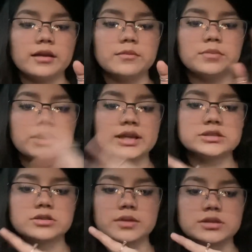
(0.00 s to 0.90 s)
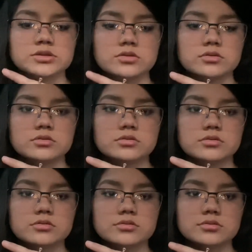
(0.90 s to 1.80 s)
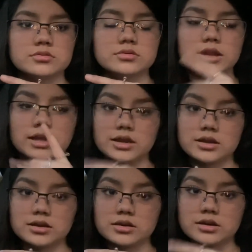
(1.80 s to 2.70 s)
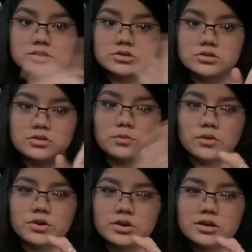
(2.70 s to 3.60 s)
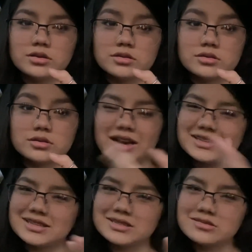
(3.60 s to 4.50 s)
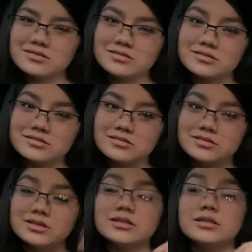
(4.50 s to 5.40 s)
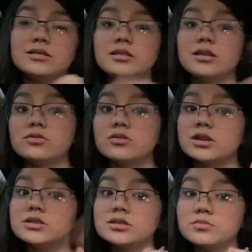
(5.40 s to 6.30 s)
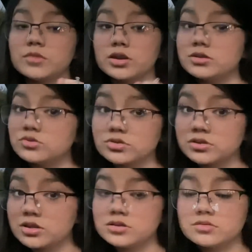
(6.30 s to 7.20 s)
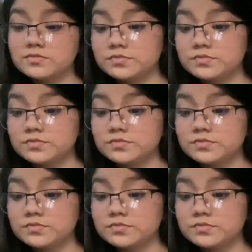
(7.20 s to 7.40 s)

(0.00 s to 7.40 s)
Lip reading: but next to Mexico. Like, next to the border. I'd say so. I don't know, guys. I'm not good in social studies.